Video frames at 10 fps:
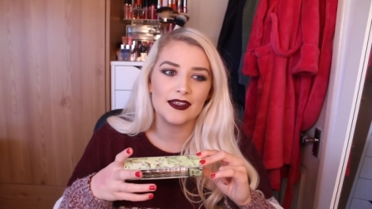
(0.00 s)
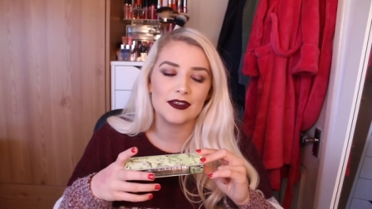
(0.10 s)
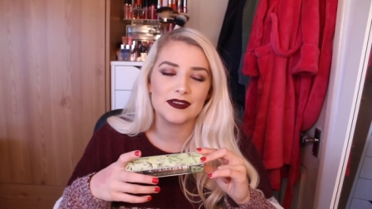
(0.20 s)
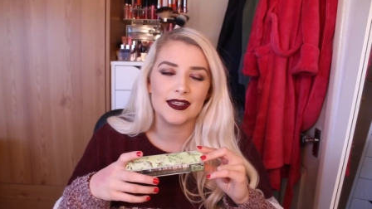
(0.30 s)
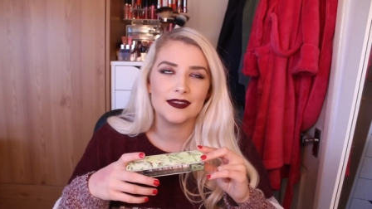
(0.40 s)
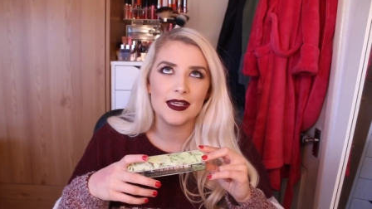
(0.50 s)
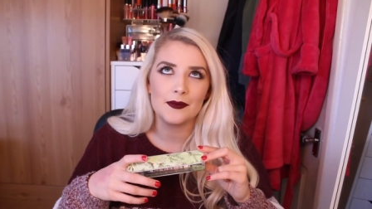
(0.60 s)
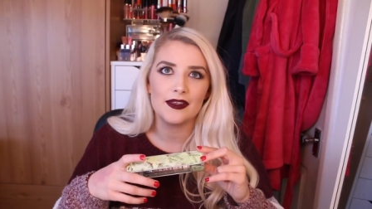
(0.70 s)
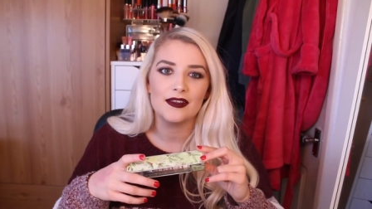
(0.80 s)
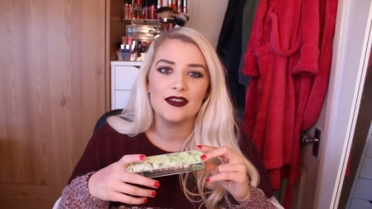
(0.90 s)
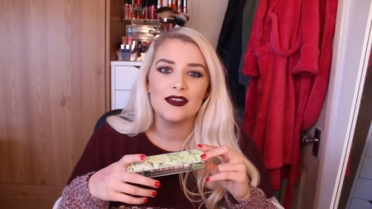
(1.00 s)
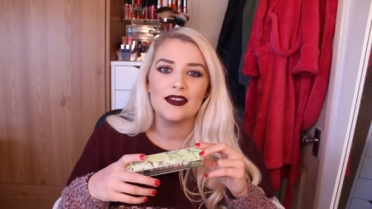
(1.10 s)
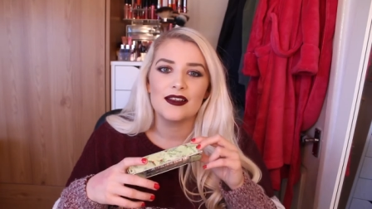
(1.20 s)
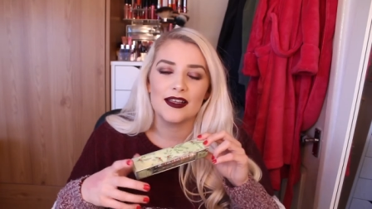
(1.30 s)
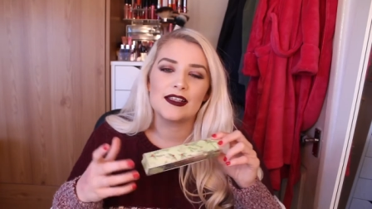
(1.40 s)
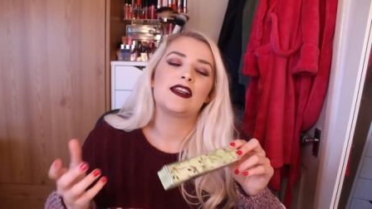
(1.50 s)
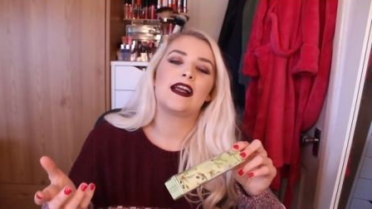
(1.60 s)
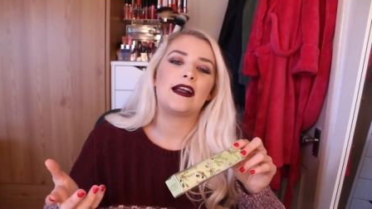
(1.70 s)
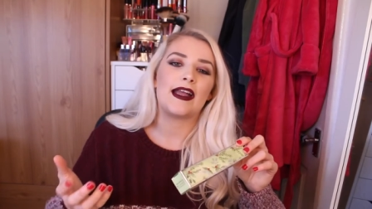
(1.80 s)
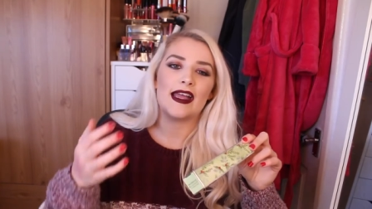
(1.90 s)
And I was like, damn it, like you
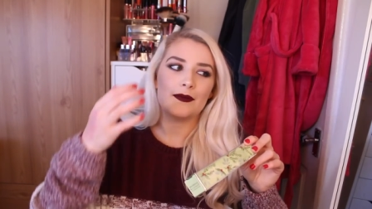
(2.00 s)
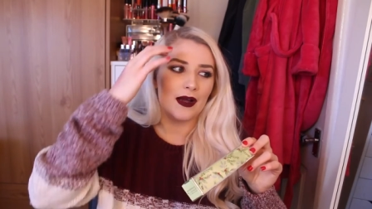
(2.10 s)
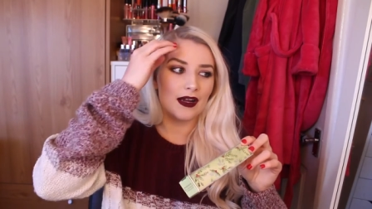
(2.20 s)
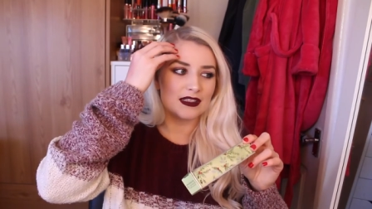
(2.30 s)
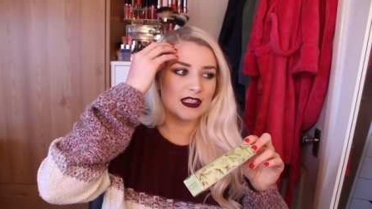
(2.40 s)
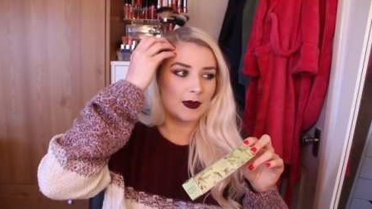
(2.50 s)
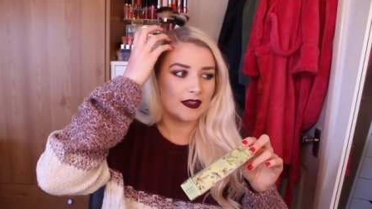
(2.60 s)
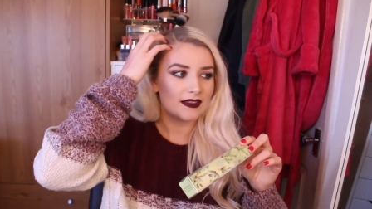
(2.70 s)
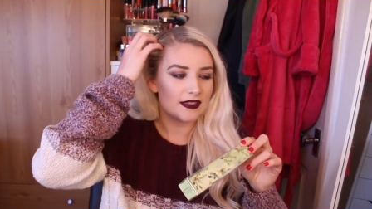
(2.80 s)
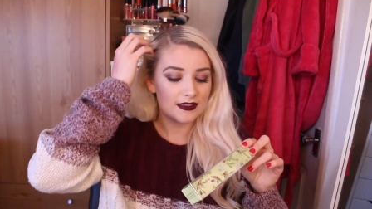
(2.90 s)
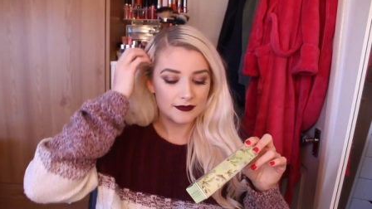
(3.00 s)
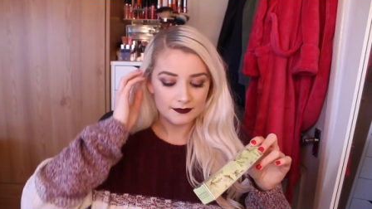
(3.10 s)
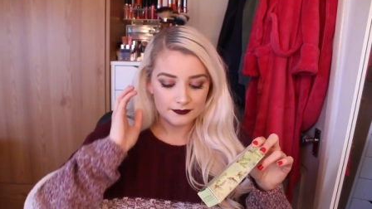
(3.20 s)
can't get it at Marks and Spencer's.